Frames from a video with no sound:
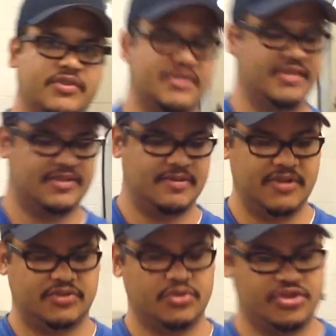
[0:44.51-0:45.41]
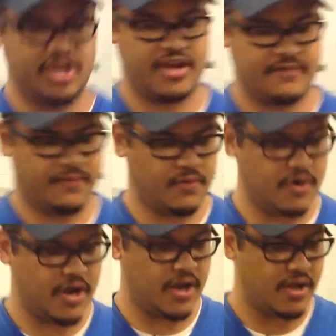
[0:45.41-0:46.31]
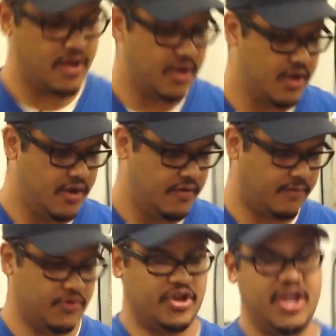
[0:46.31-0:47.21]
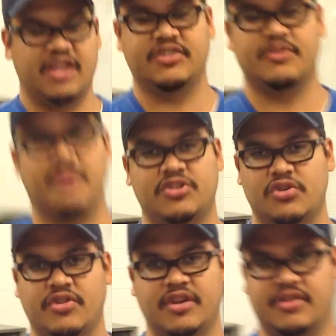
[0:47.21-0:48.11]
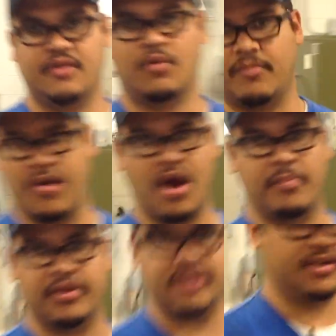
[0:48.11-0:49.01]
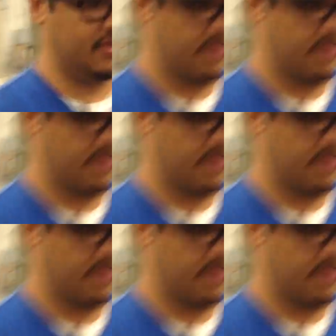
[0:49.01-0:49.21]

to the system, is to check for your gauges and make sure that they work properly.